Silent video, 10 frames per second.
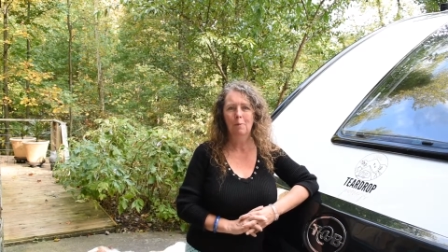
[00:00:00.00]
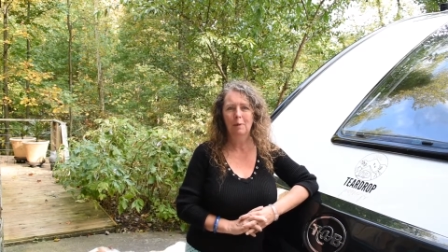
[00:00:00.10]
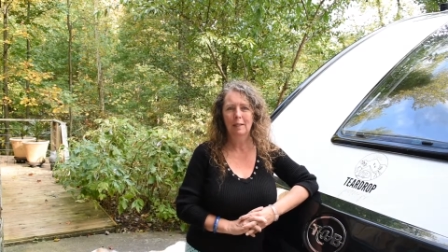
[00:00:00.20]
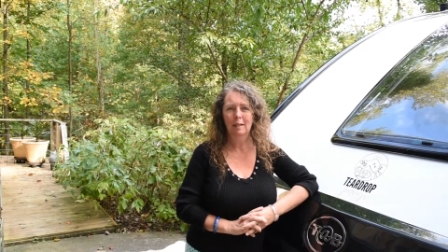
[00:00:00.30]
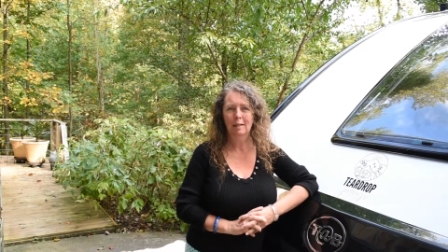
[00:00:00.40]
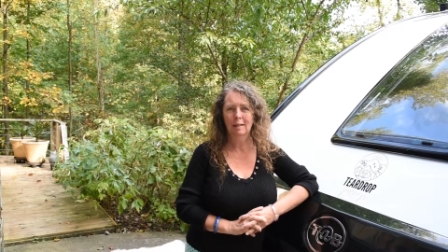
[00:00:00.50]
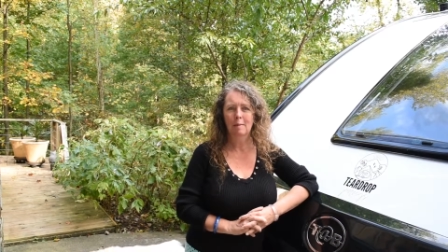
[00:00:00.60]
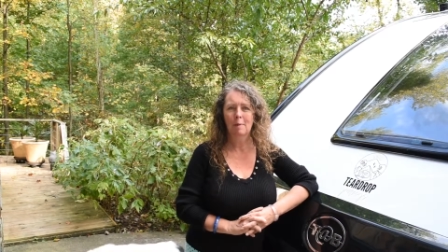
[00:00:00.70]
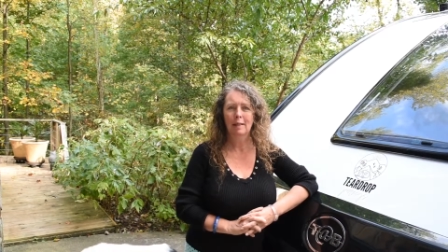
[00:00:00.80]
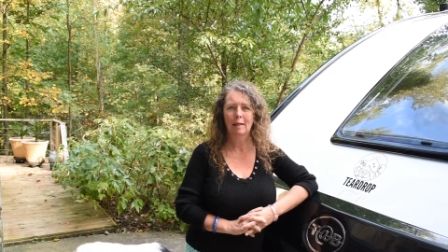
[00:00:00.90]
We thought
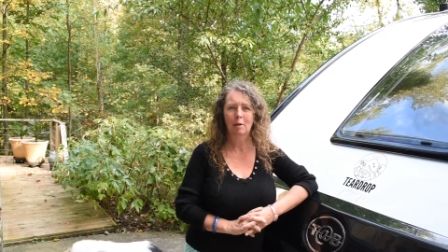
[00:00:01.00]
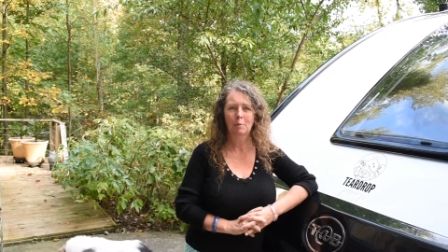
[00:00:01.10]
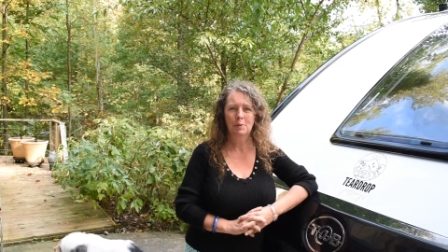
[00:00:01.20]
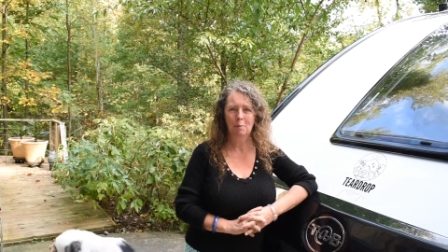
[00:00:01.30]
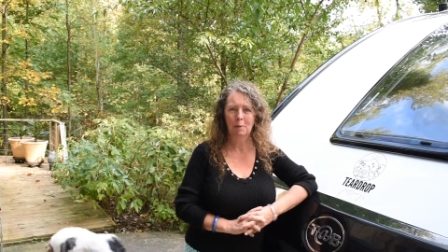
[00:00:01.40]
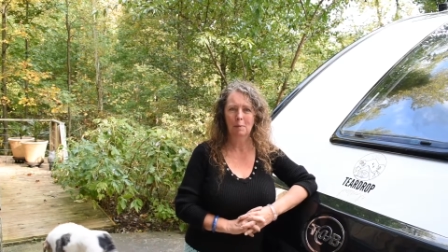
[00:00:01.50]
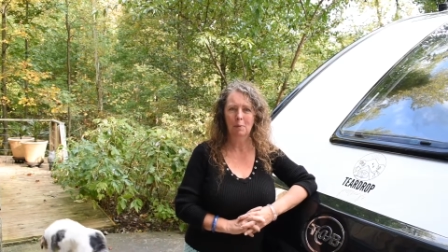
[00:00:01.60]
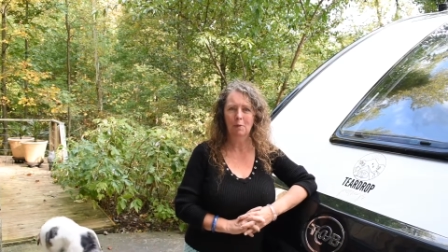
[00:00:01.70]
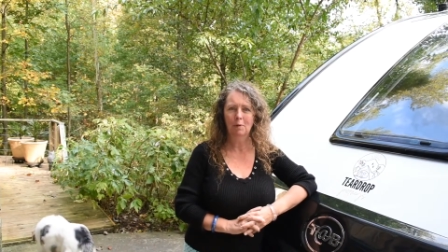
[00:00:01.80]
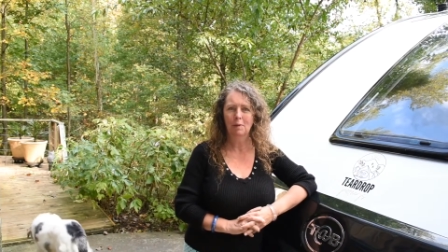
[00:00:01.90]
it might help some
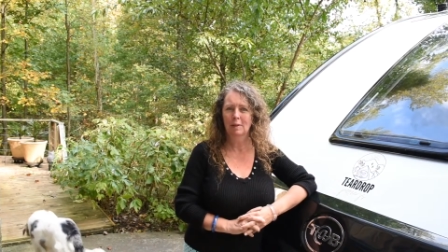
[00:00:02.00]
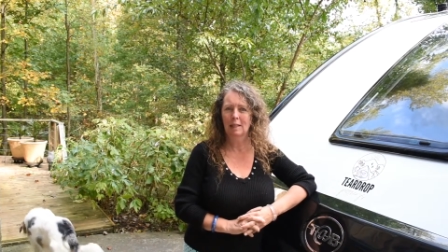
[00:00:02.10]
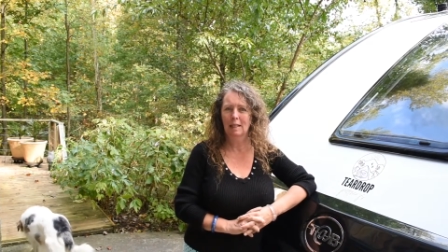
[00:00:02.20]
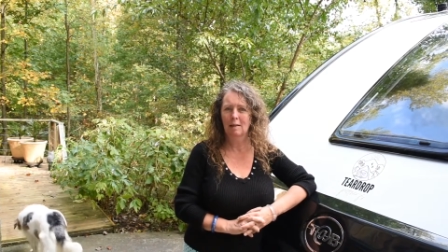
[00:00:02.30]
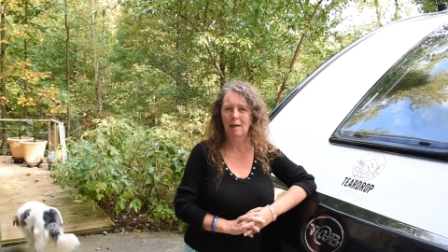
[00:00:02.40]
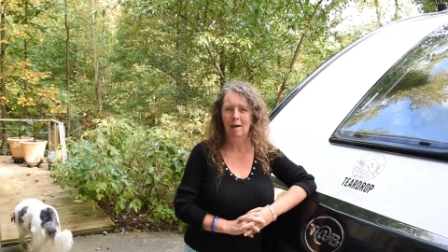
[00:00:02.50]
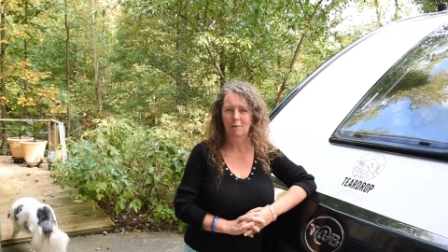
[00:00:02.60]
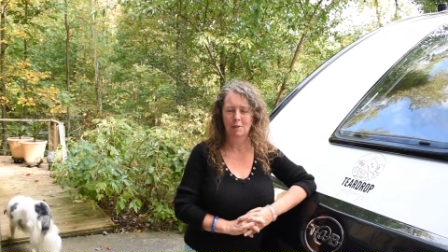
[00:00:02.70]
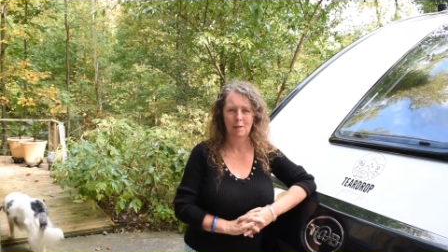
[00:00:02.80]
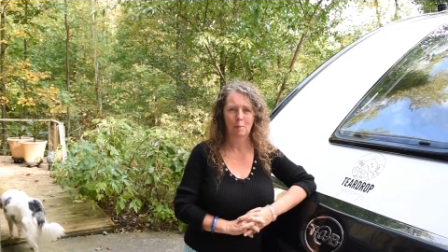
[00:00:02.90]
people that
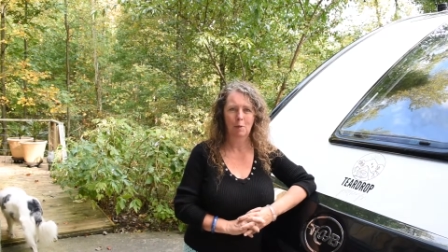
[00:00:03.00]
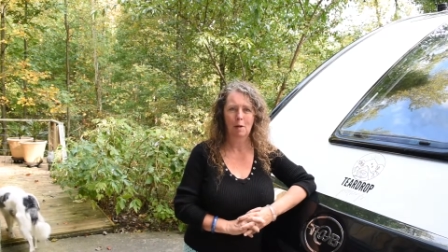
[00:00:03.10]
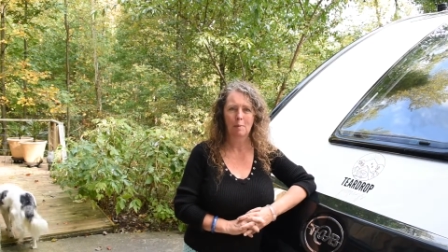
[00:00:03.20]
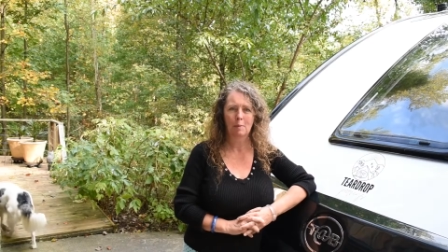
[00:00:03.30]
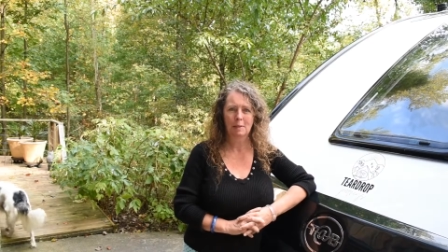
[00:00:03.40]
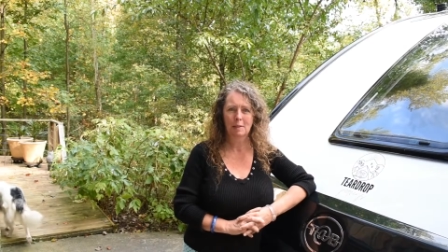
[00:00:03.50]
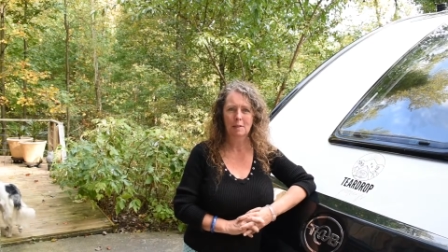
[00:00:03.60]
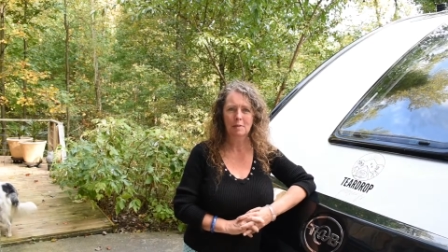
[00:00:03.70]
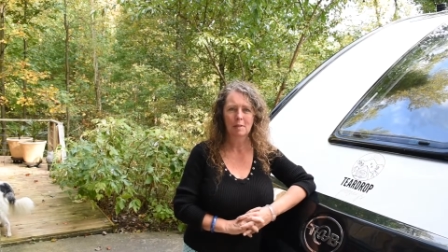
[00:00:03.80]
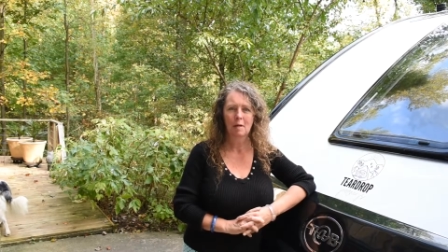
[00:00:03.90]
have the same problem as us.